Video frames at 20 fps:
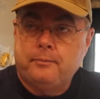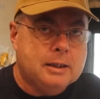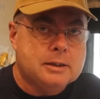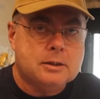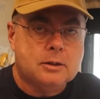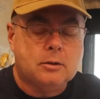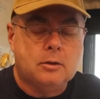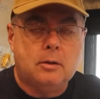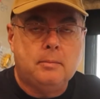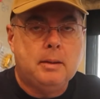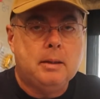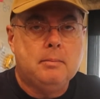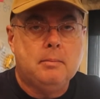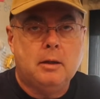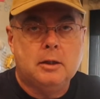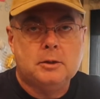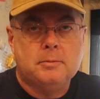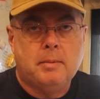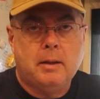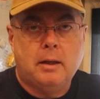isn't going to be
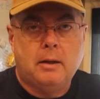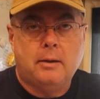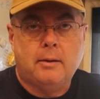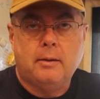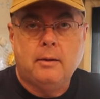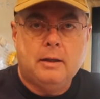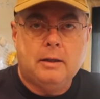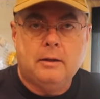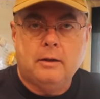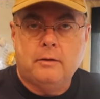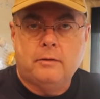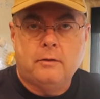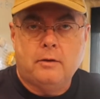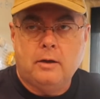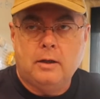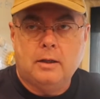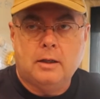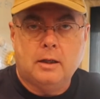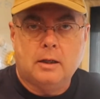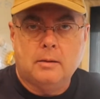much better than the
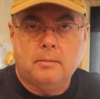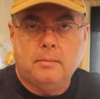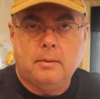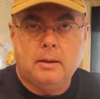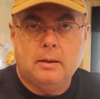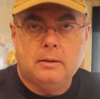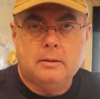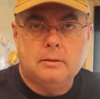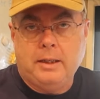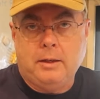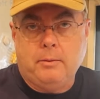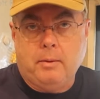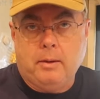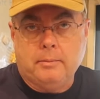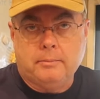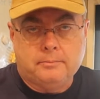30 gigabit anyway.